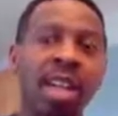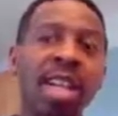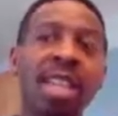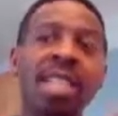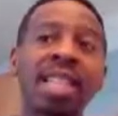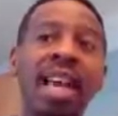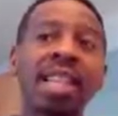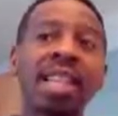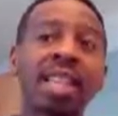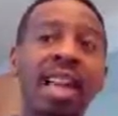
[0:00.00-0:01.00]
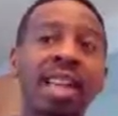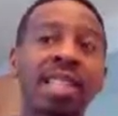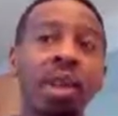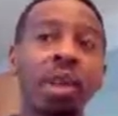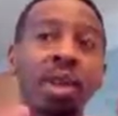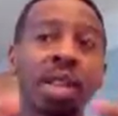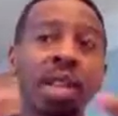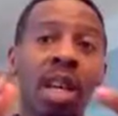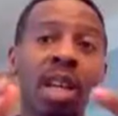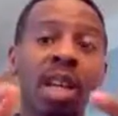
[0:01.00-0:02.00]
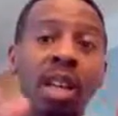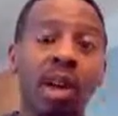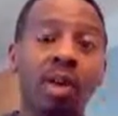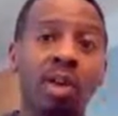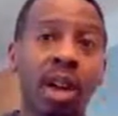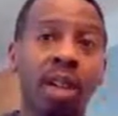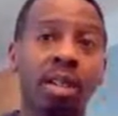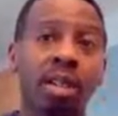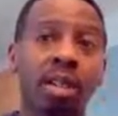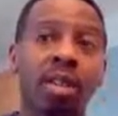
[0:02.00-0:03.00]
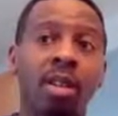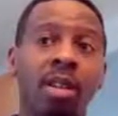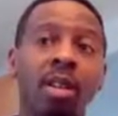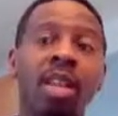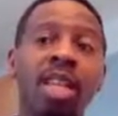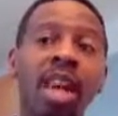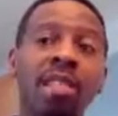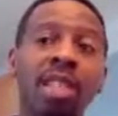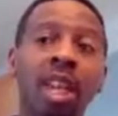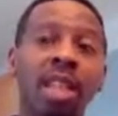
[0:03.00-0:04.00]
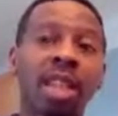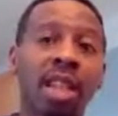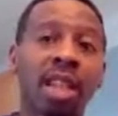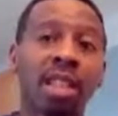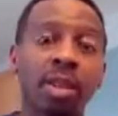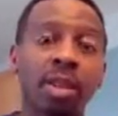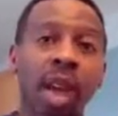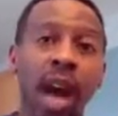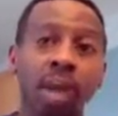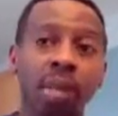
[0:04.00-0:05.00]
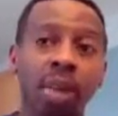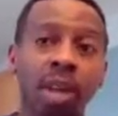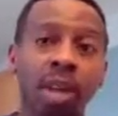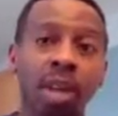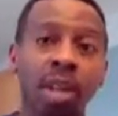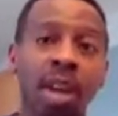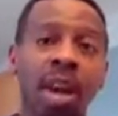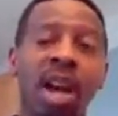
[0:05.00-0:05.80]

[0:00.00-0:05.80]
All right. Inside the glass, there was low pressure. On the outside of the glass, there was high pressure.